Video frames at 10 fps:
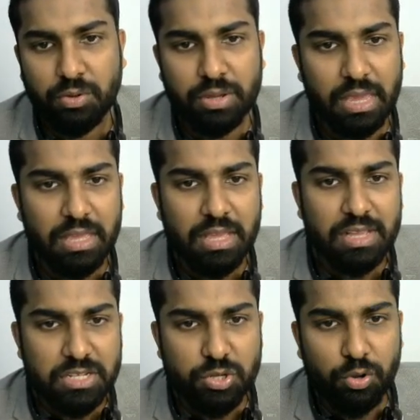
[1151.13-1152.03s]
Okay,
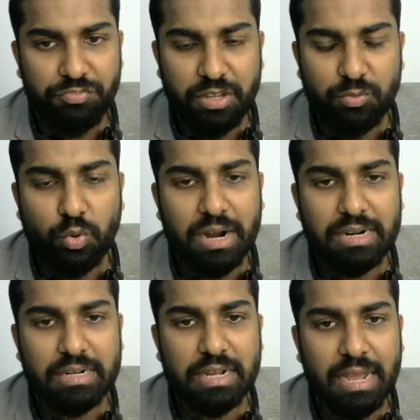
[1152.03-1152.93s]
so we
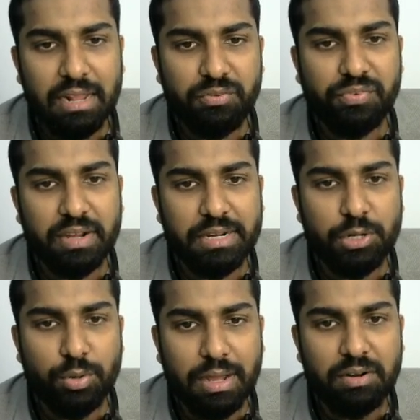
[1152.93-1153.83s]
want alpha
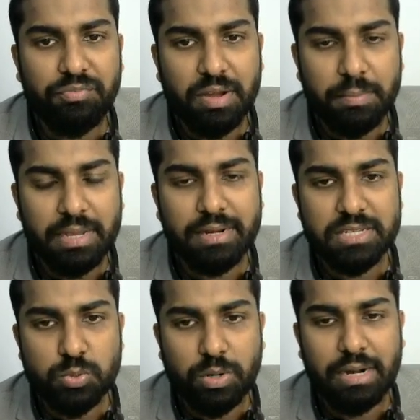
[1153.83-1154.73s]
into alpha
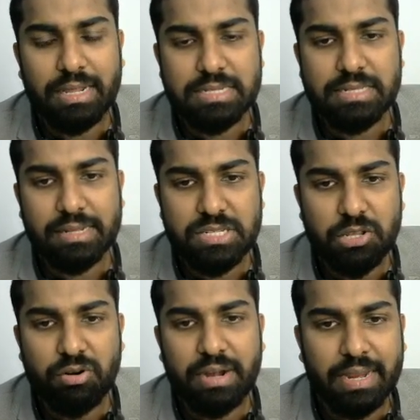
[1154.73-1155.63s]
minus 1 less than
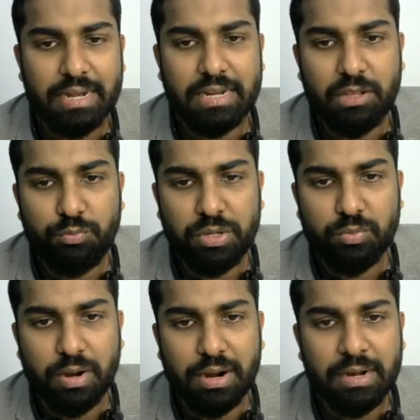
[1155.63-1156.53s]
0 negative we
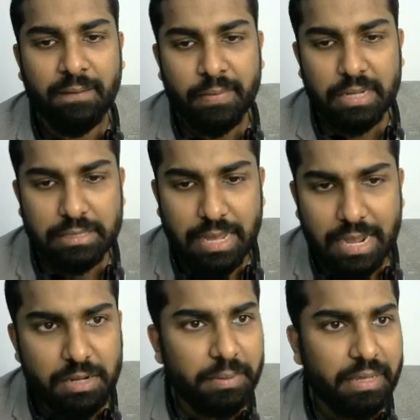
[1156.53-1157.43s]
want.
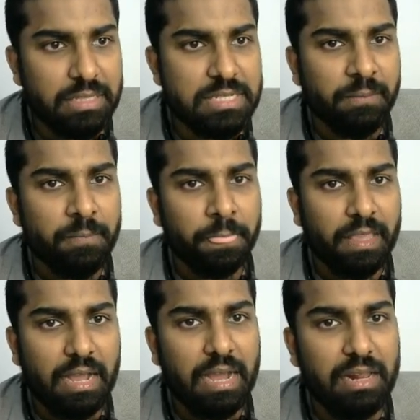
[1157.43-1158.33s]
That means
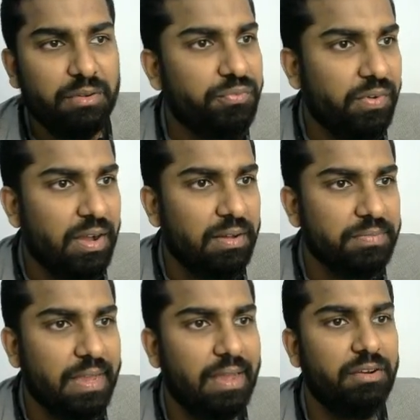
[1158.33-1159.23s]

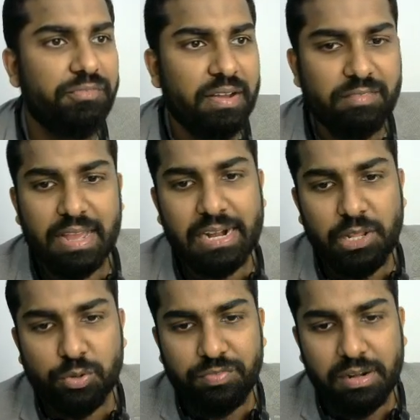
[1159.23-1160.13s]
alpha
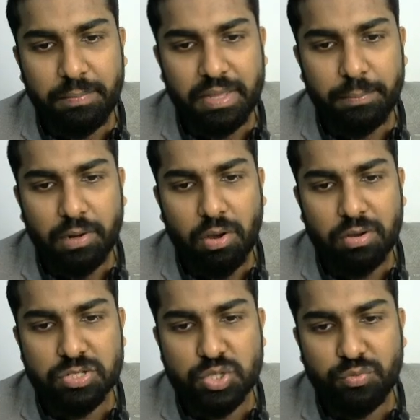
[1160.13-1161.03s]
value will be
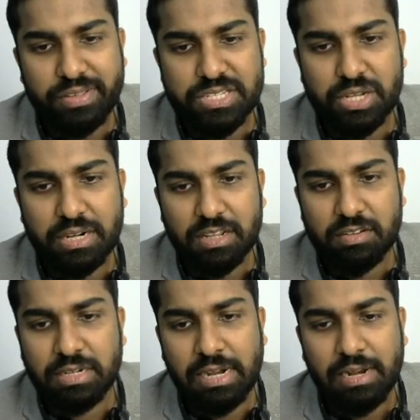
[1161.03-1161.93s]
belongs to which
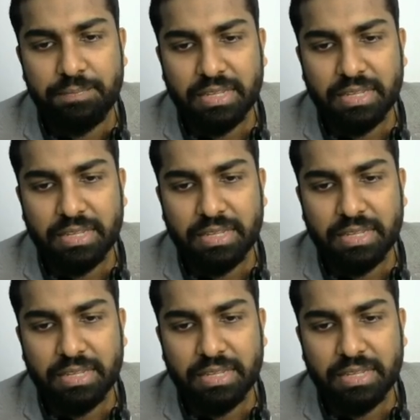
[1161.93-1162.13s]
interval?